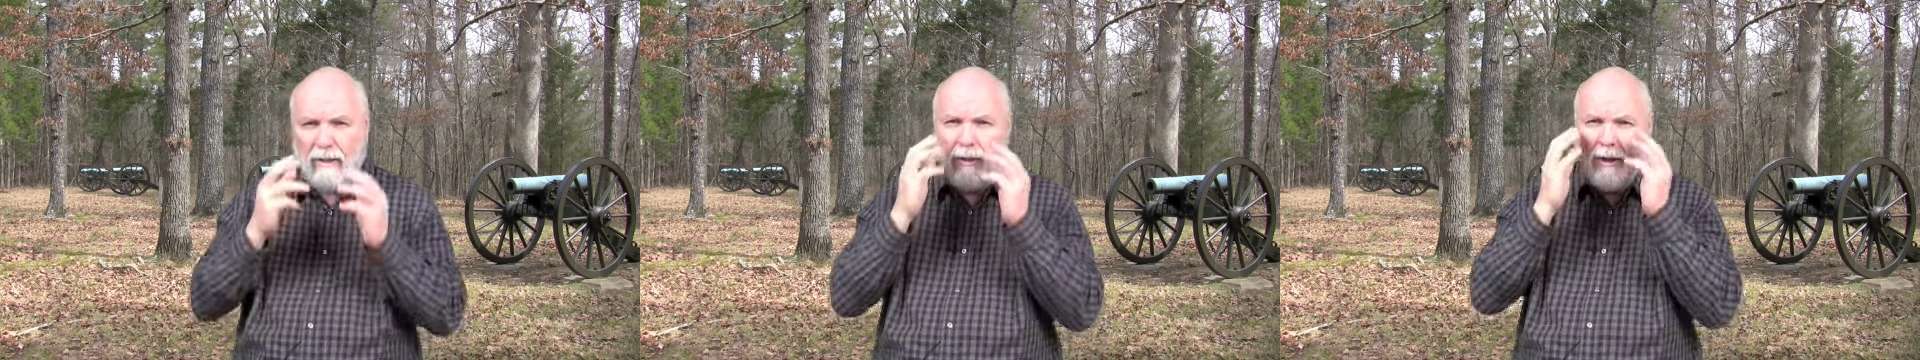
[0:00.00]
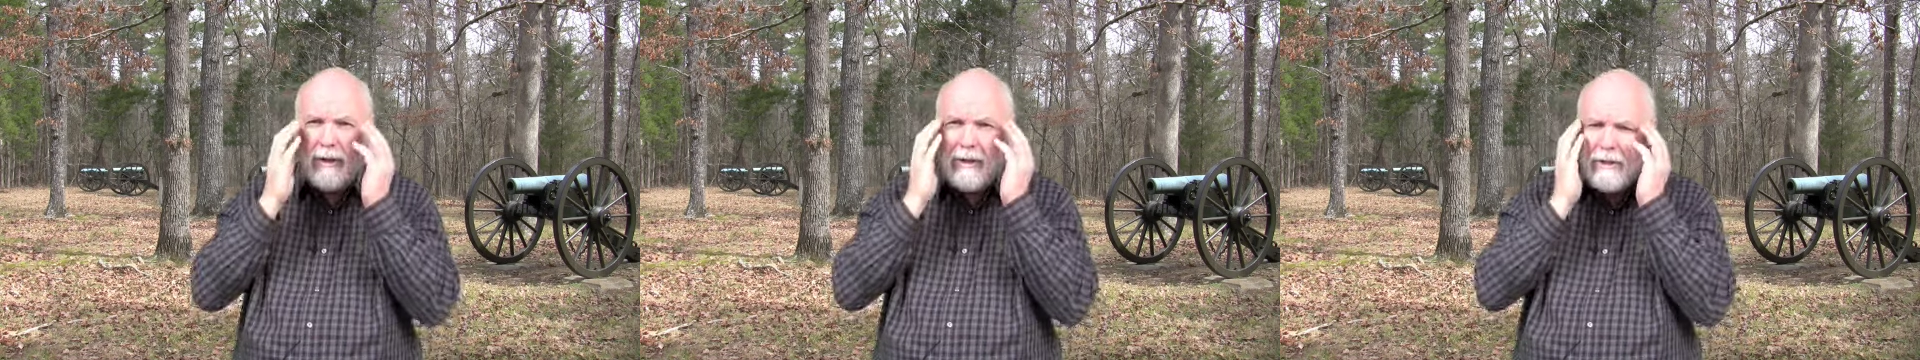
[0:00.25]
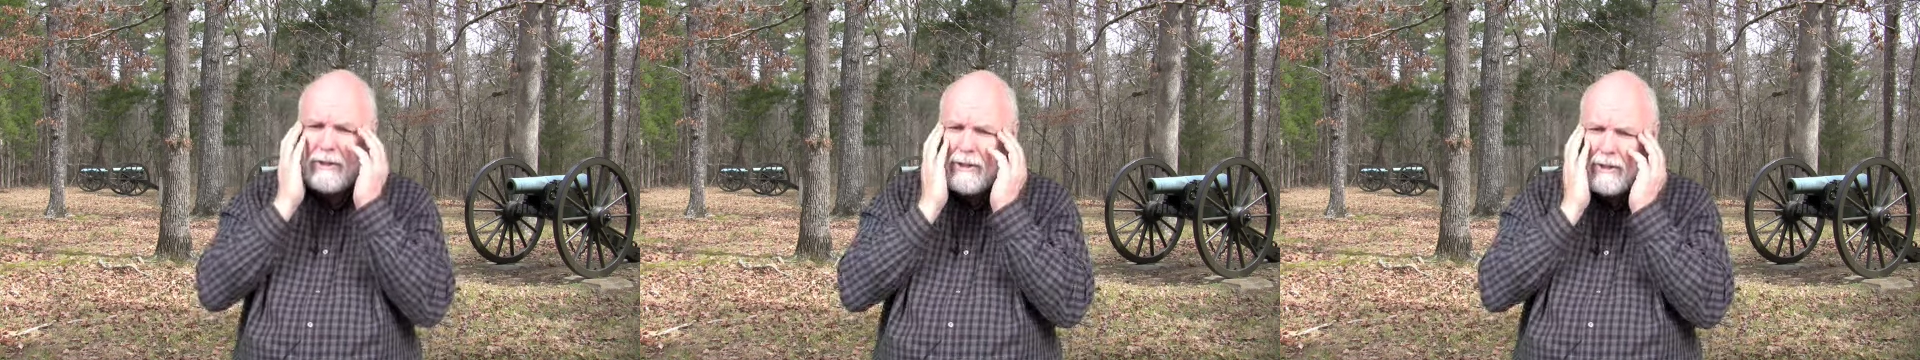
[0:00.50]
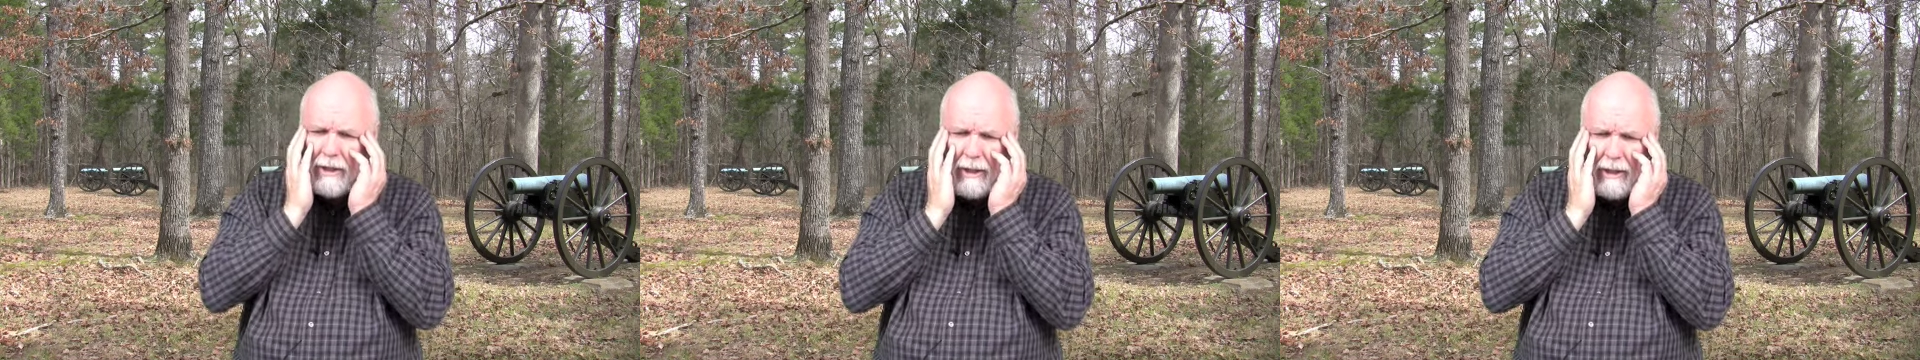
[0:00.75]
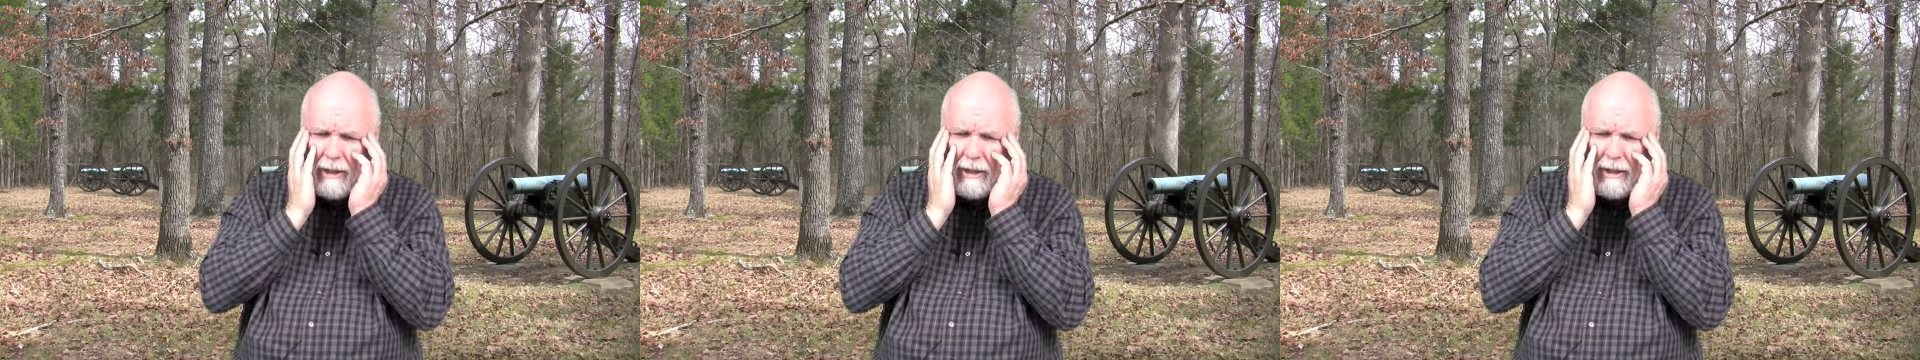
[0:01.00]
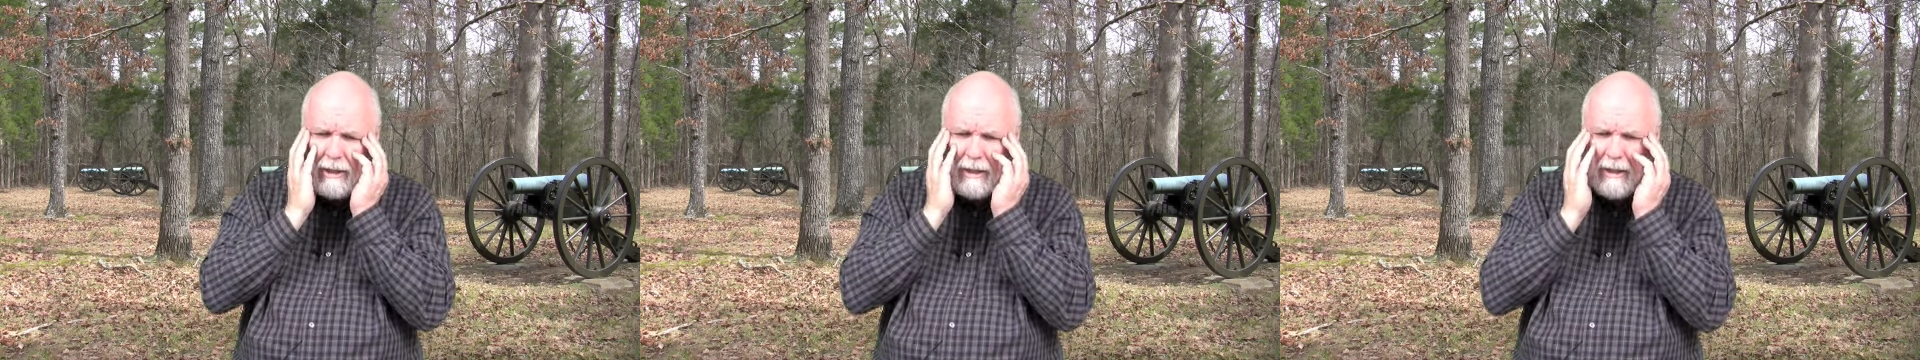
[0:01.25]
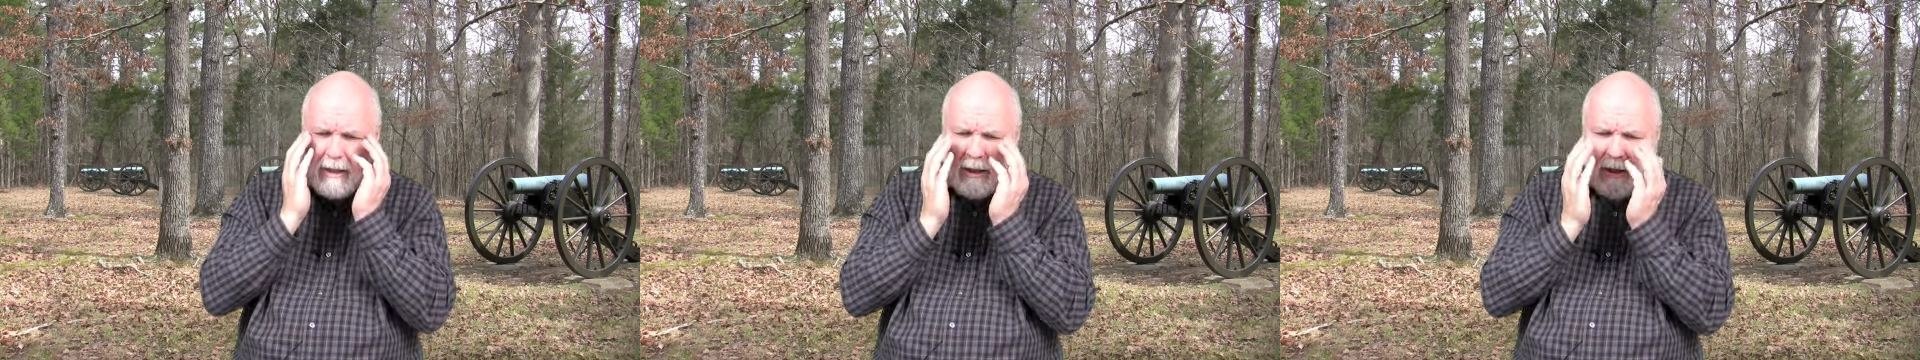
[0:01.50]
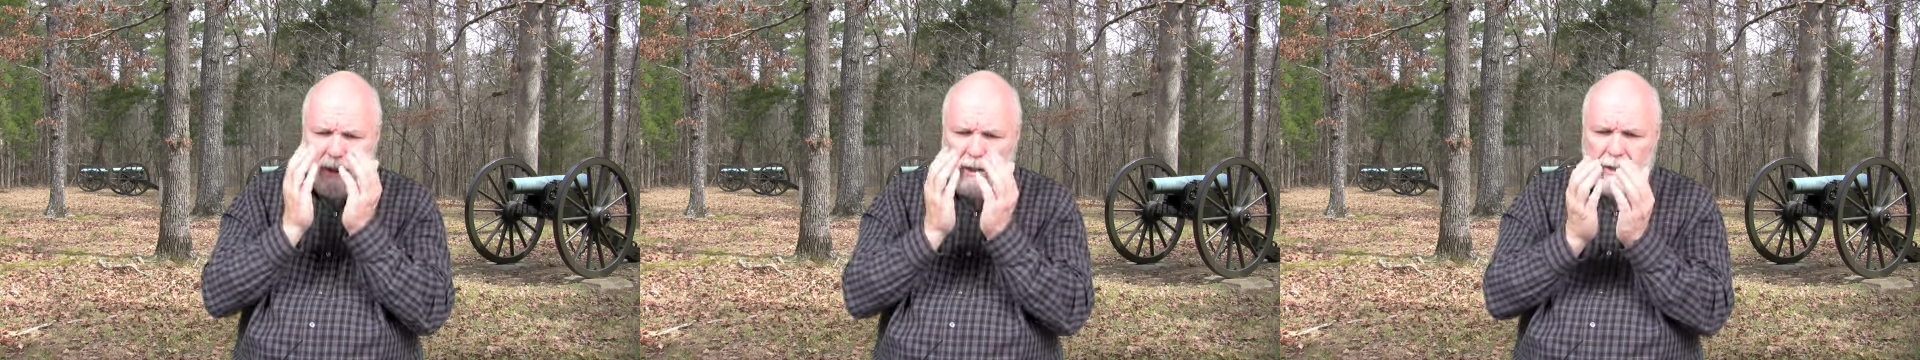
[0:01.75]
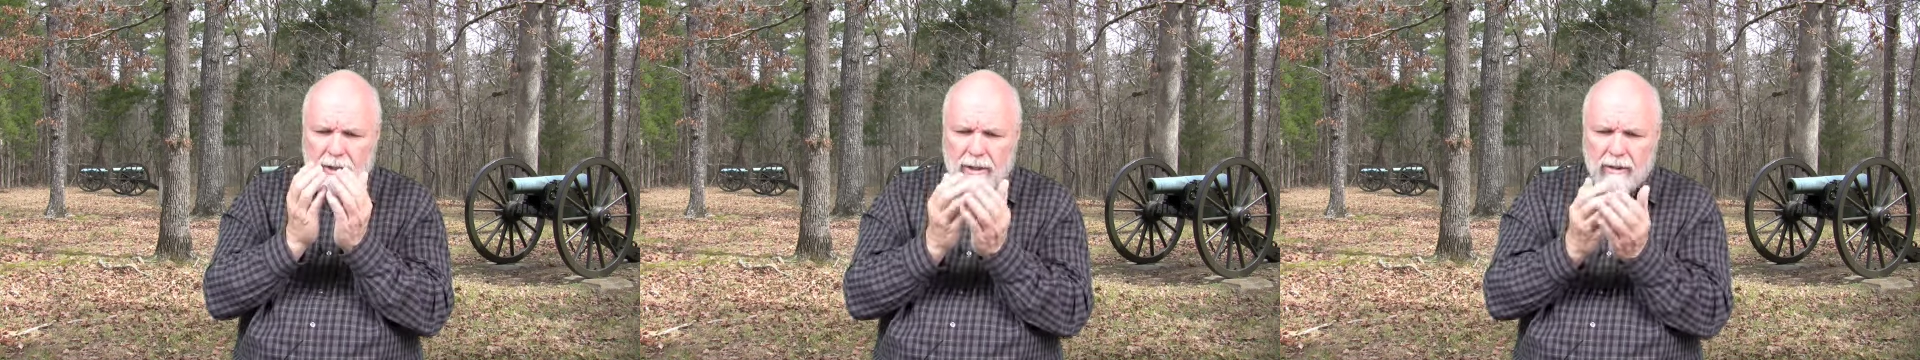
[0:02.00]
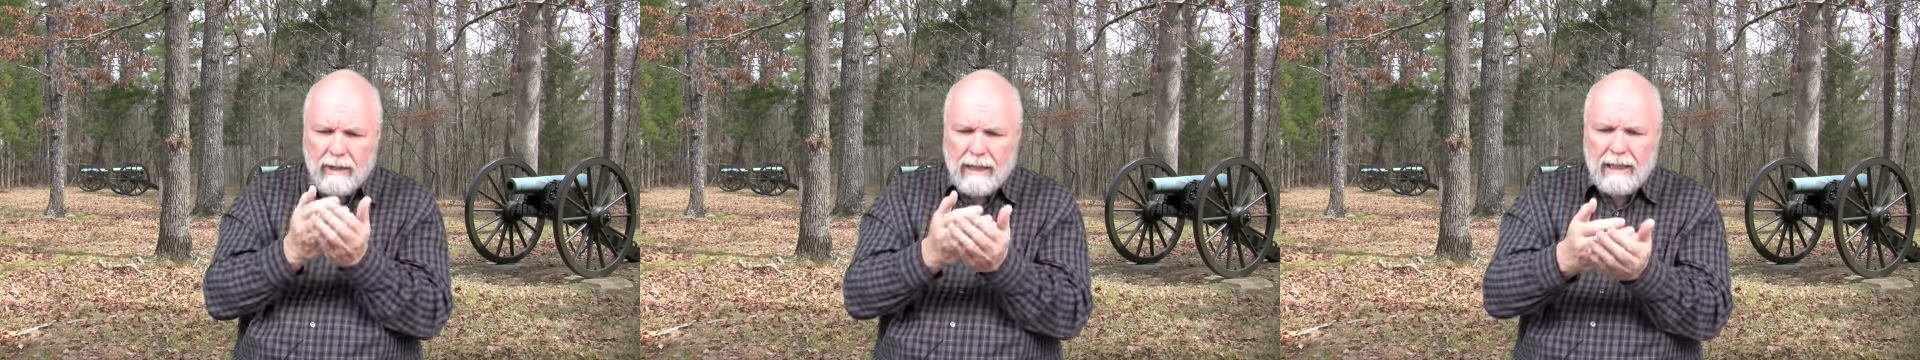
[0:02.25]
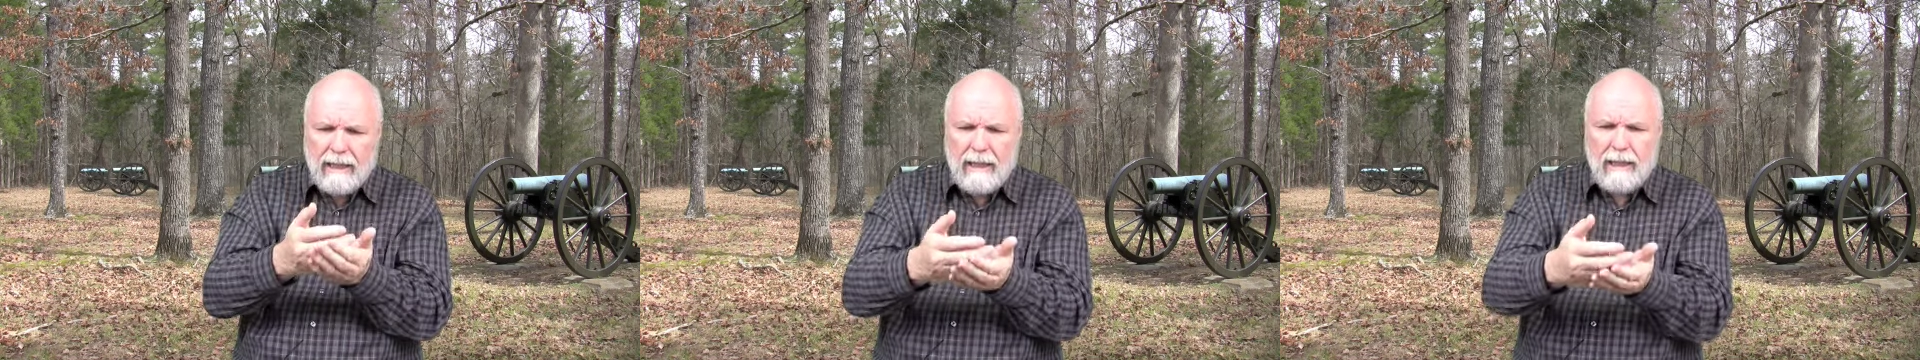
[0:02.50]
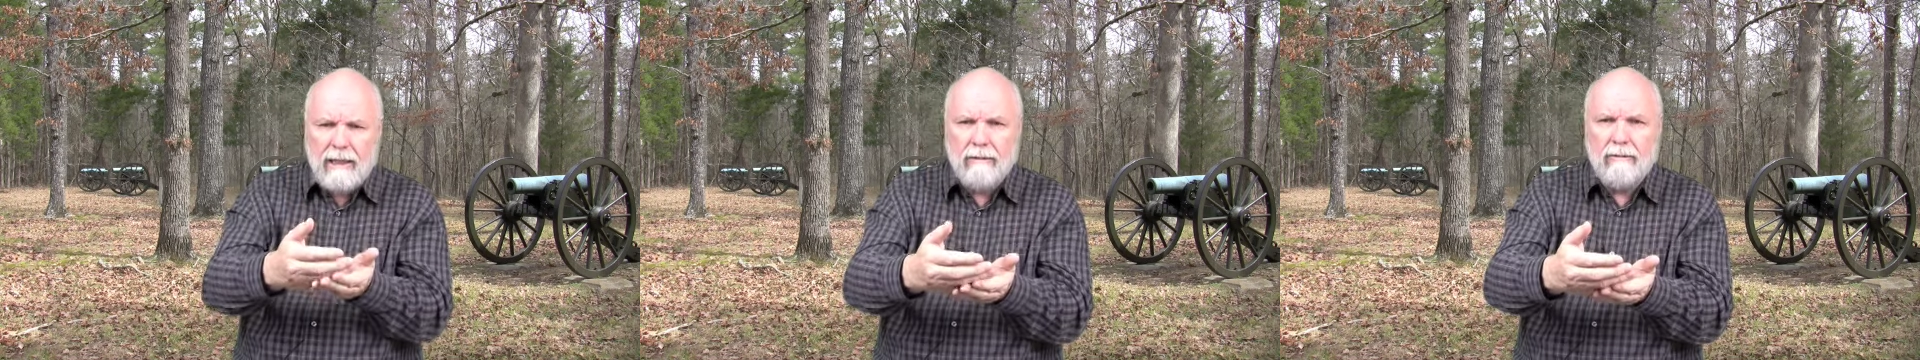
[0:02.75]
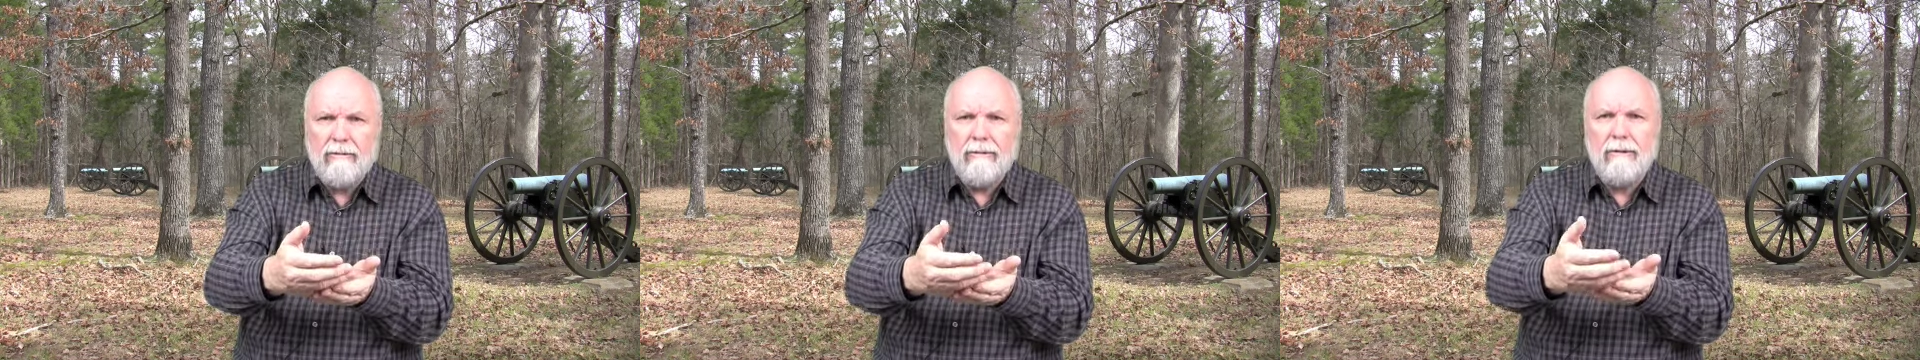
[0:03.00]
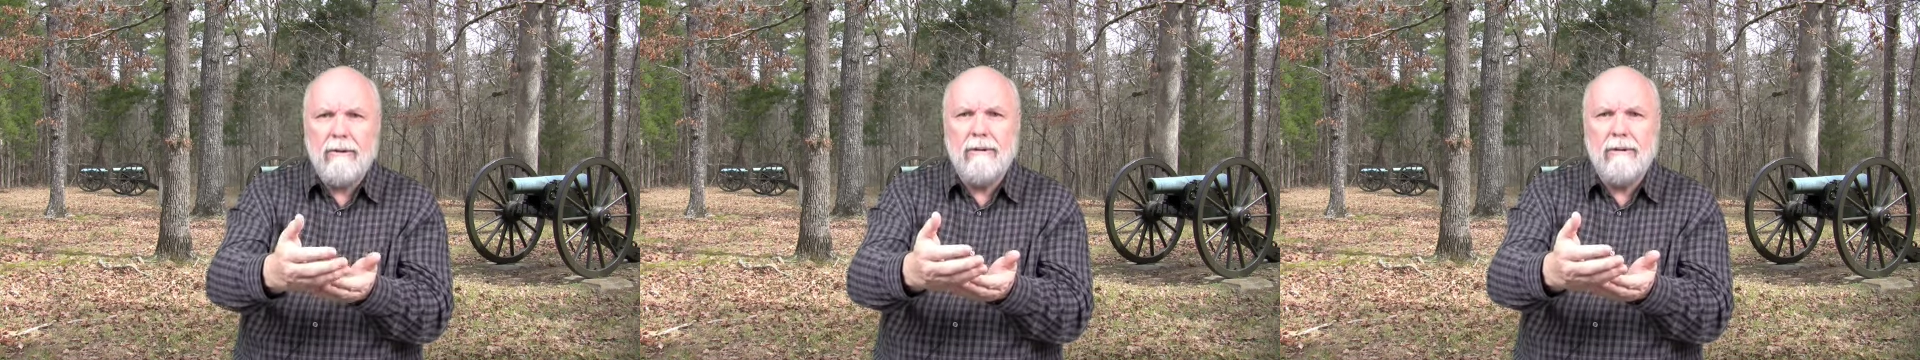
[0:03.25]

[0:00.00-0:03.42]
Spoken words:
They're concerned, so they give.